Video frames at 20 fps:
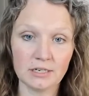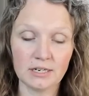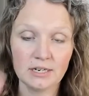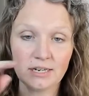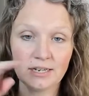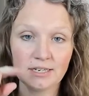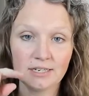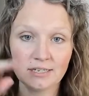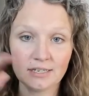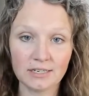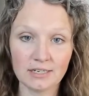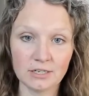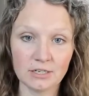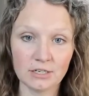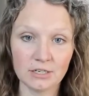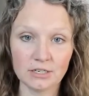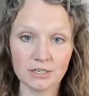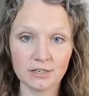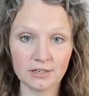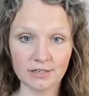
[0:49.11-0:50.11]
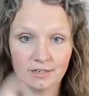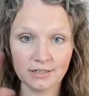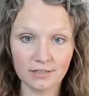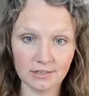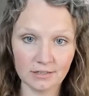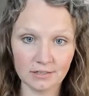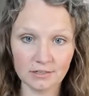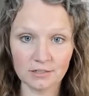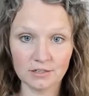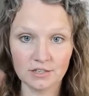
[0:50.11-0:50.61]
And I can hear
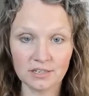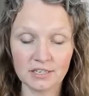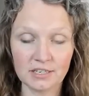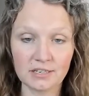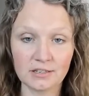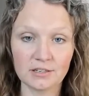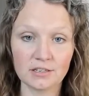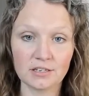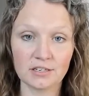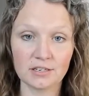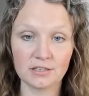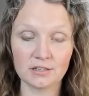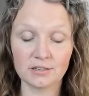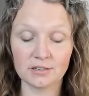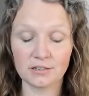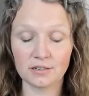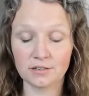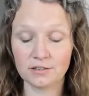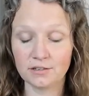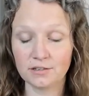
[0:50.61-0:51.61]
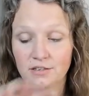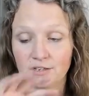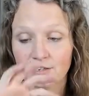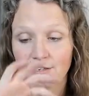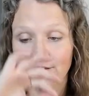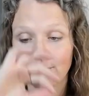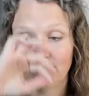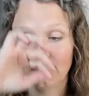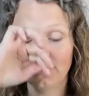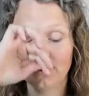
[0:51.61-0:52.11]
it clicking, clicking, clicking,
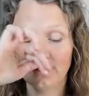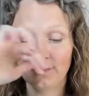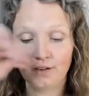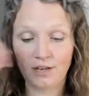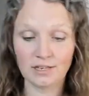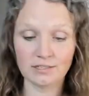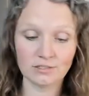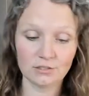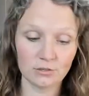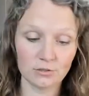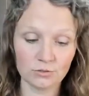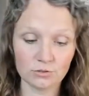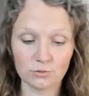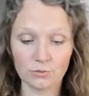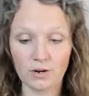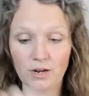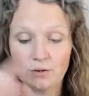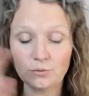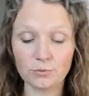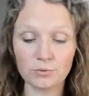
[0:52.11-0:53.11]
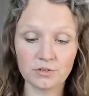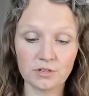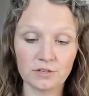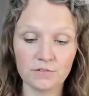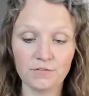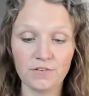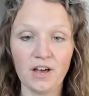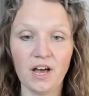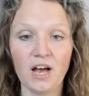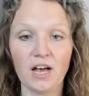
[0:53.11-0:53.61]
clicking as it goes around really
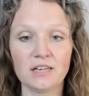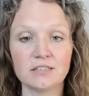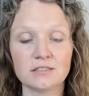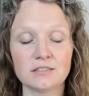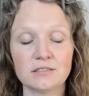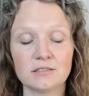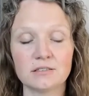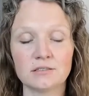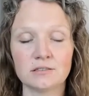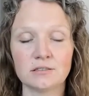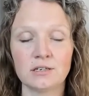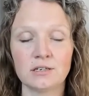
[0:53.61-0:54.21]
fast.